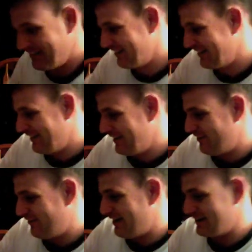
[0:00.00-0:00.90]

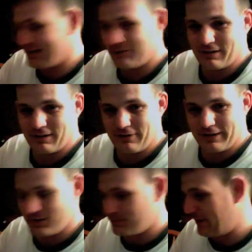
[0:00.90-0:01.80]
In fact, I'm going to go ahead
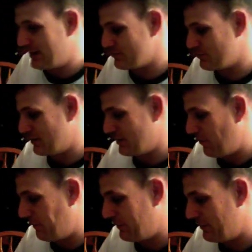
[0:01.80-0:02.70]
and just pass uh,
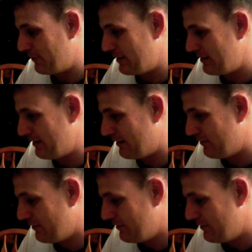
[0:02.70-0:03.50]
open it right now.